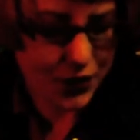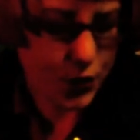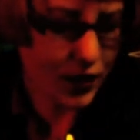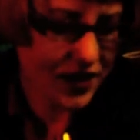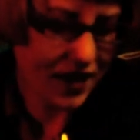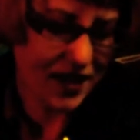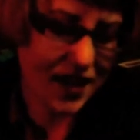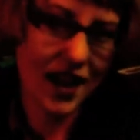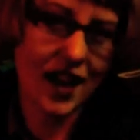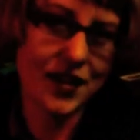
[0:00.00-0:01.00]
It's the reason
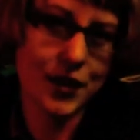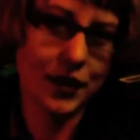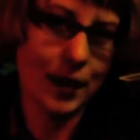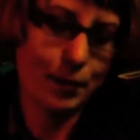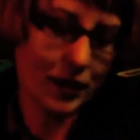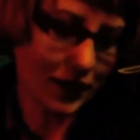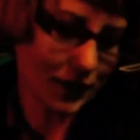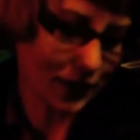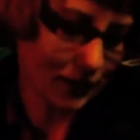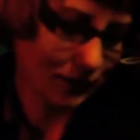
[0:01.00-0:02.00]
that today I still limp a
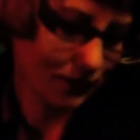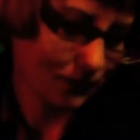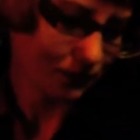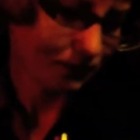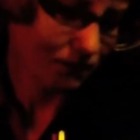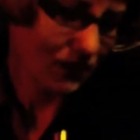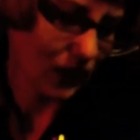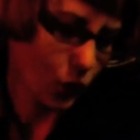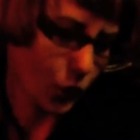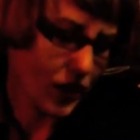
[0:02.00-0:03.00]
little.
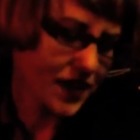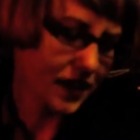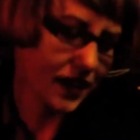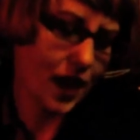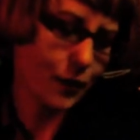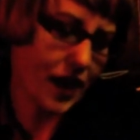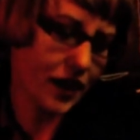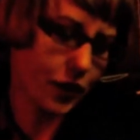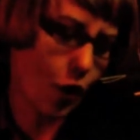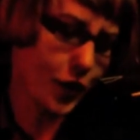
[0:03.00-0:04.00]
Recently, I
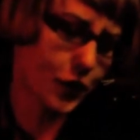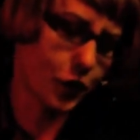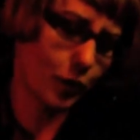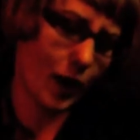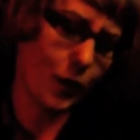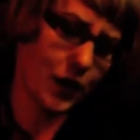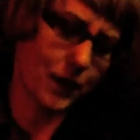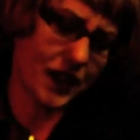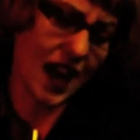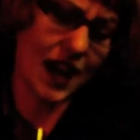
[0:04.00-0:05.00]
read in an article by
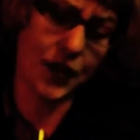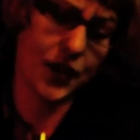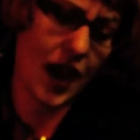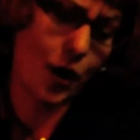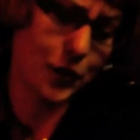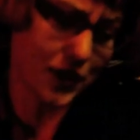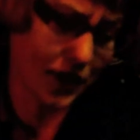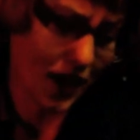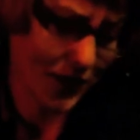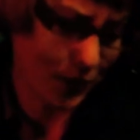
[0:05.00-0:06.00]
one of the
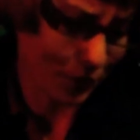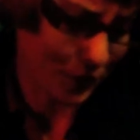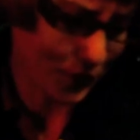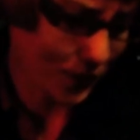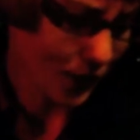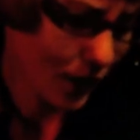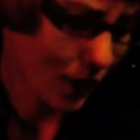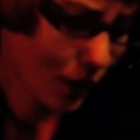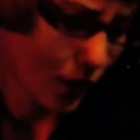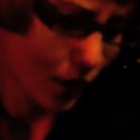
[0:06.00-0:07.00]
10,000 gossipers
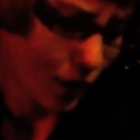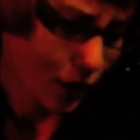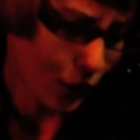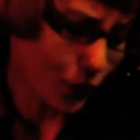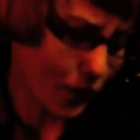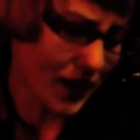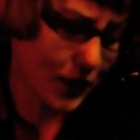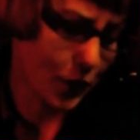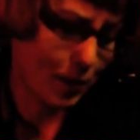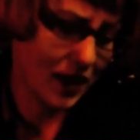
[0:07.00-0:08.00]
who
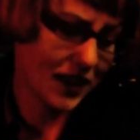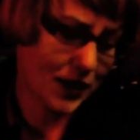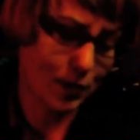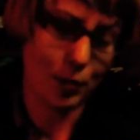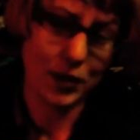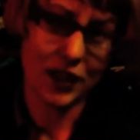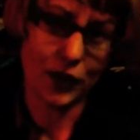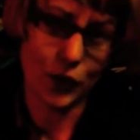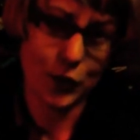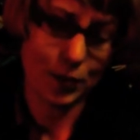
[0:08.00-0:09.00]
vent their opinions about
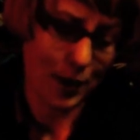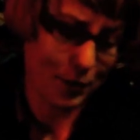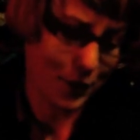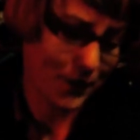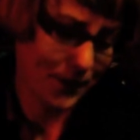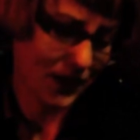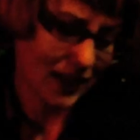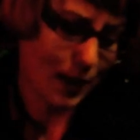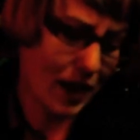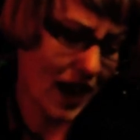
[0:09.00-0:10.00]
me in the newspaper
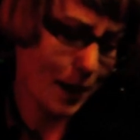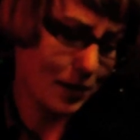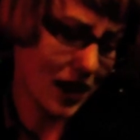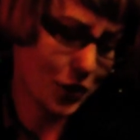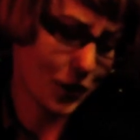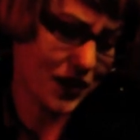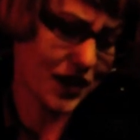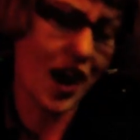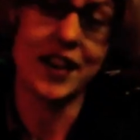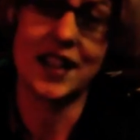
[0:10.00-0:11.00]
that my ape nature
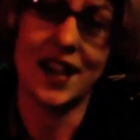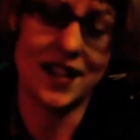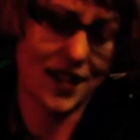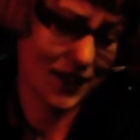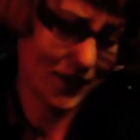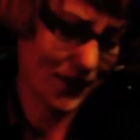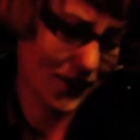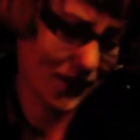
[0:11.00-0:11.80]
is not yet